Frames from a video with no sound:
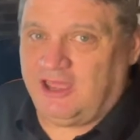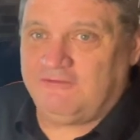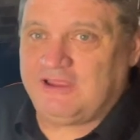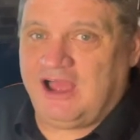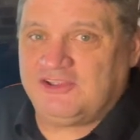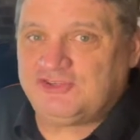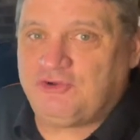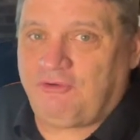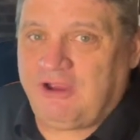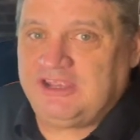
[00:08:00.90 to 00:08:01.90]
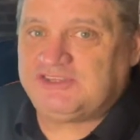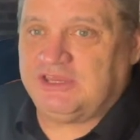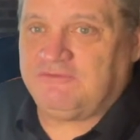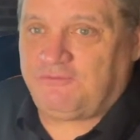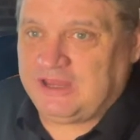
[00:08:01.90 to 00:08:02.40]
of God's grace
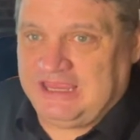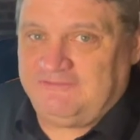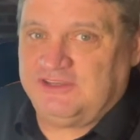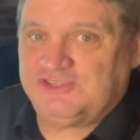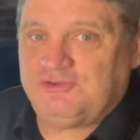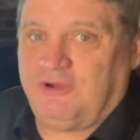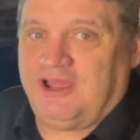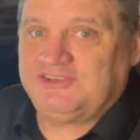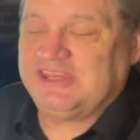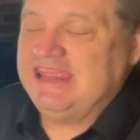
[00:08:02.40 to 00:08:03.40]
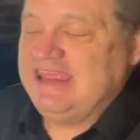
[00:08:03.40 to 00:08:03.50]
and forgiveness to us